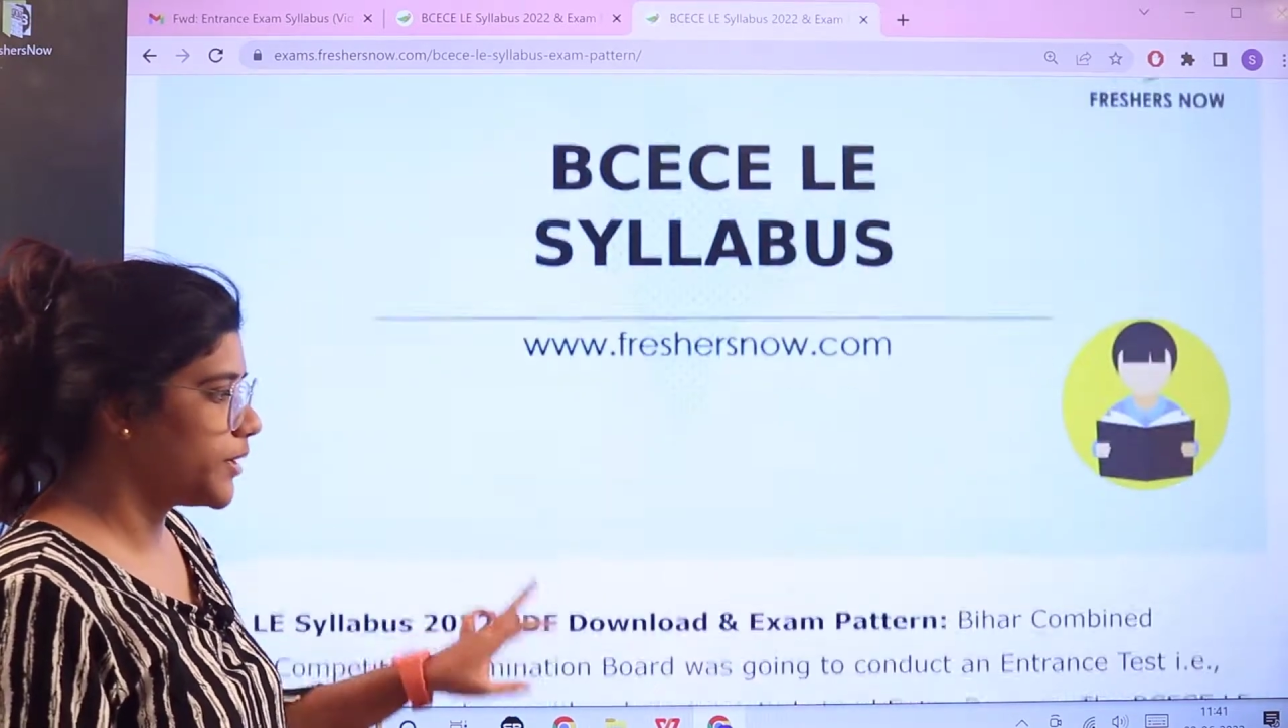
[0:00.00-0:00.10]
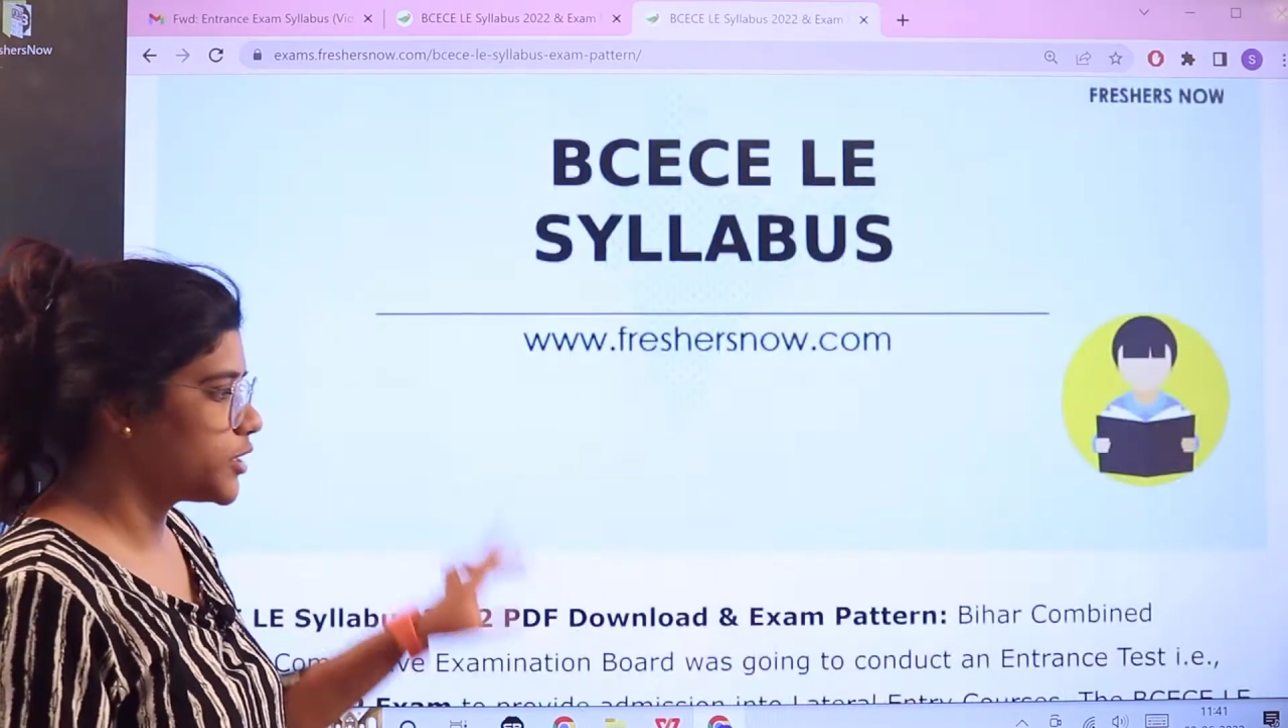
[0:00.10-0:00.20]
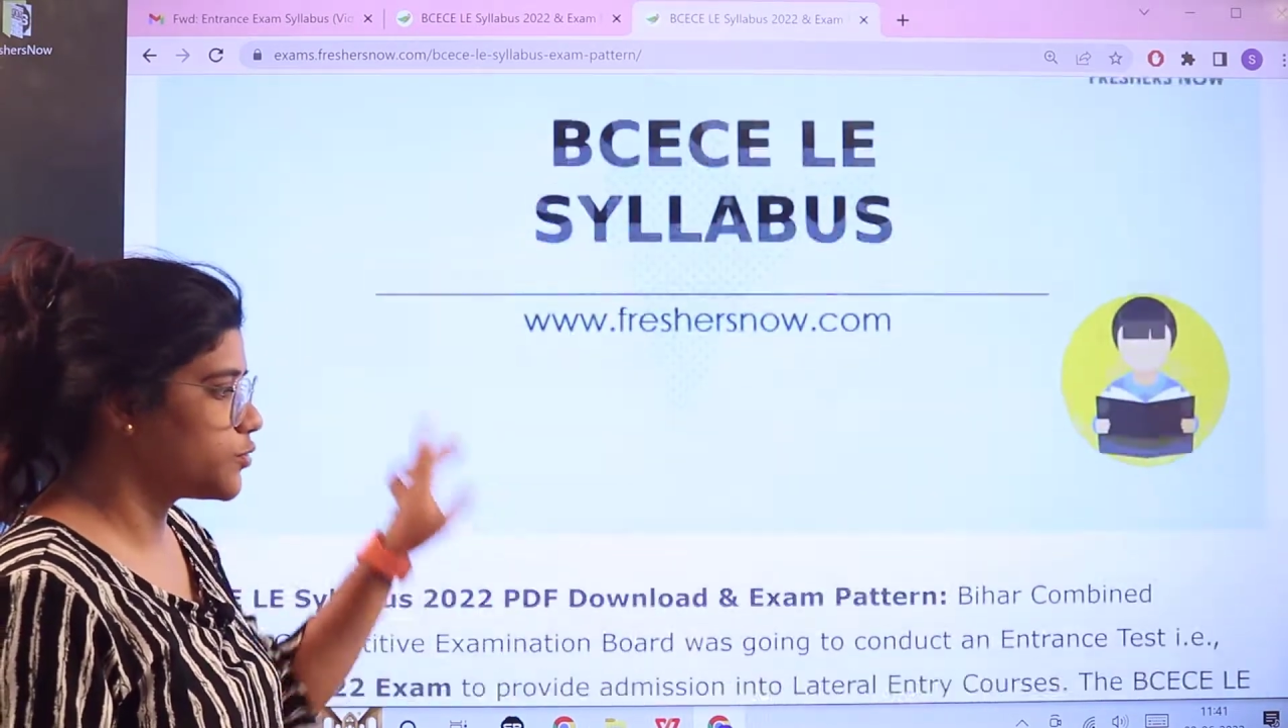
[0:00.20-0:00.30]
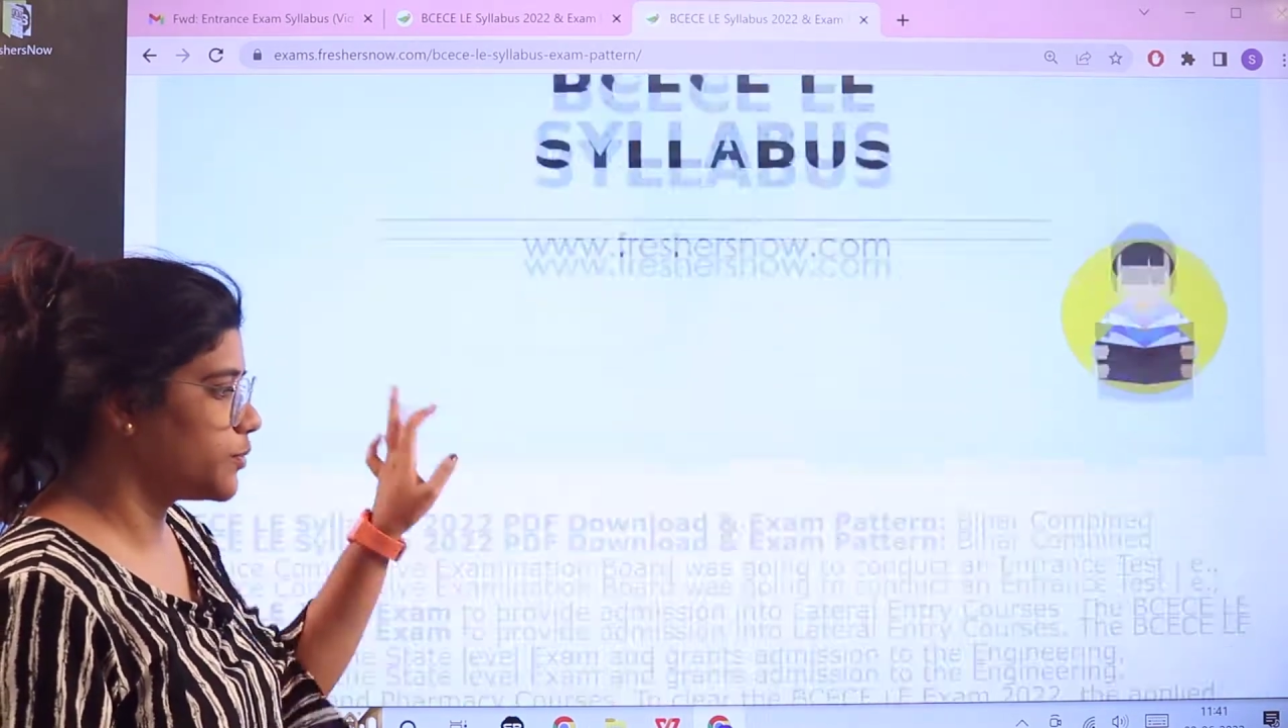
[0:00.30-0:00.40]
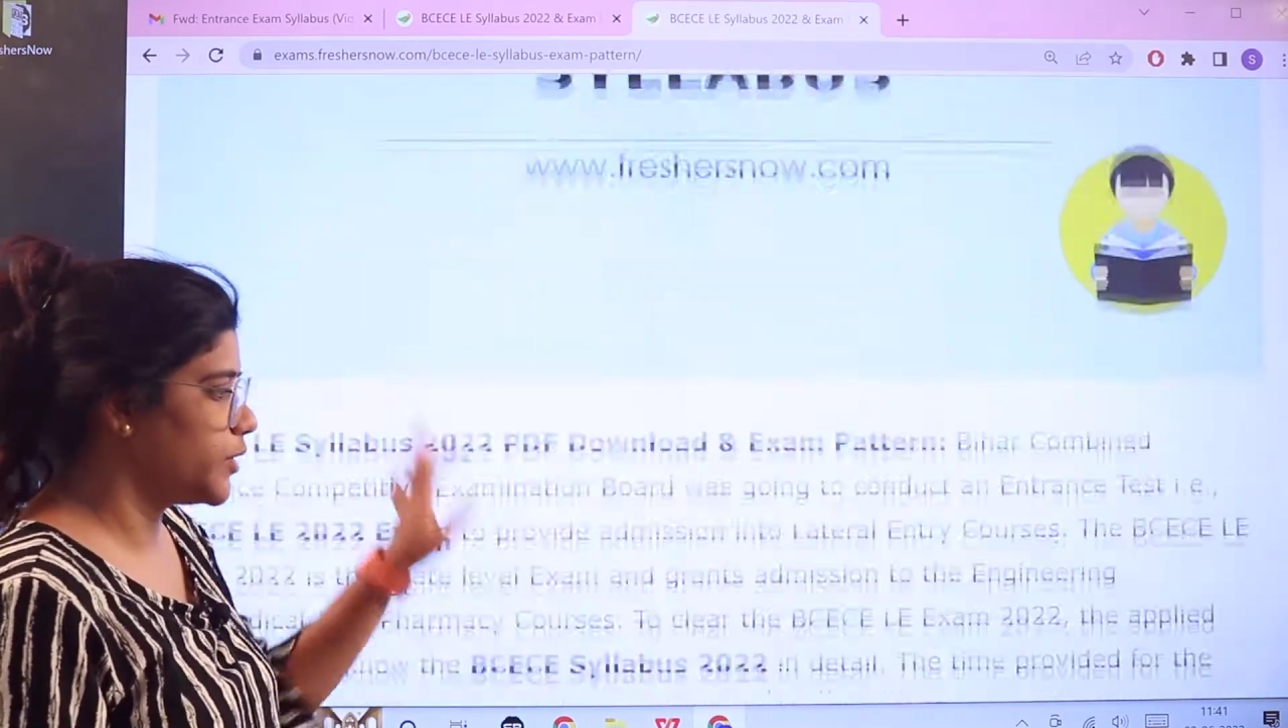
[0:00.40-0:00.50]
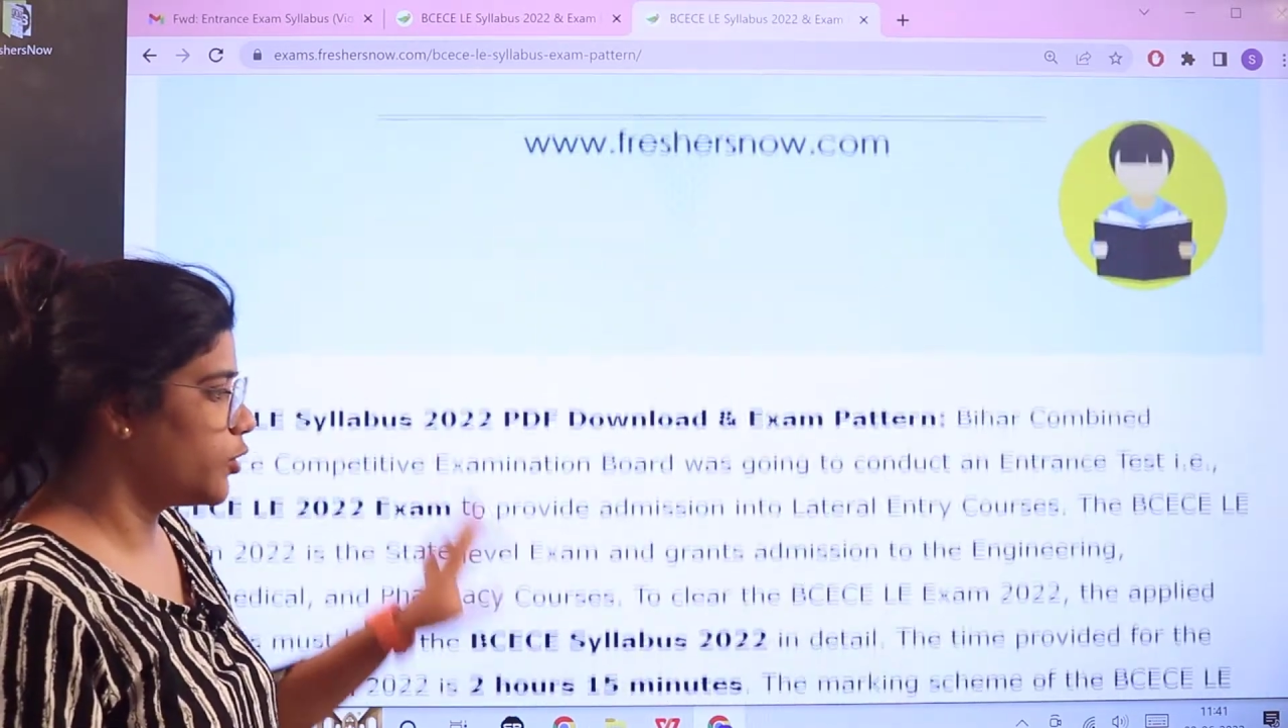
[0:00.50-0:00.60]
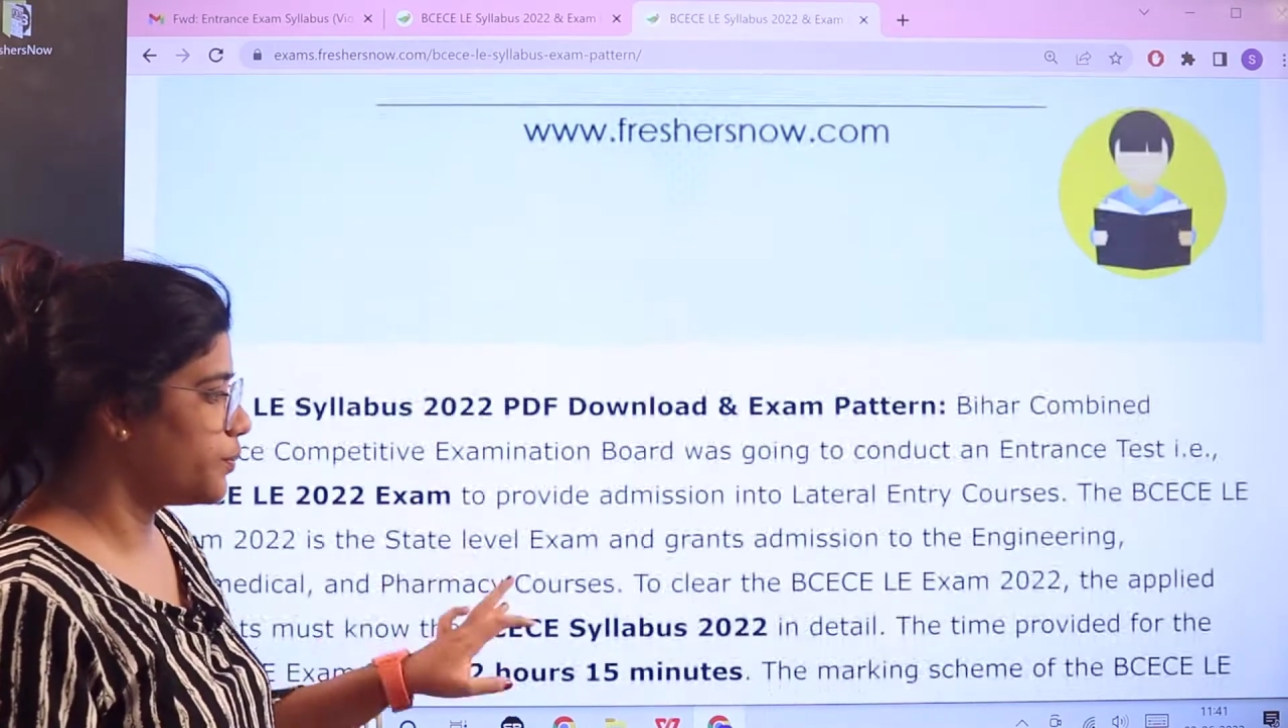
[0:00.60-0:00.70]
page would be